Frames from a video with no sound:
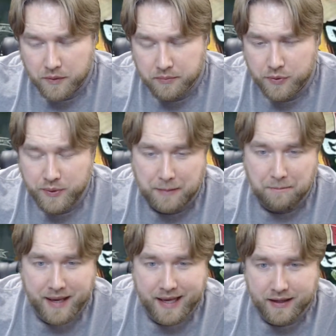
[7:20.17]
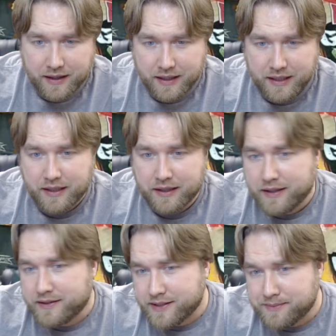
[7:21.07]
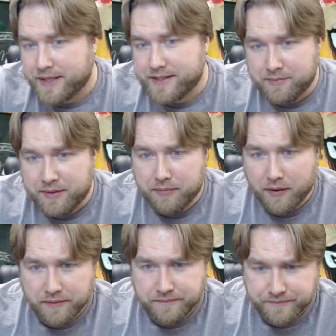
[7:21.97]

between a meh and that's a spicy meatball.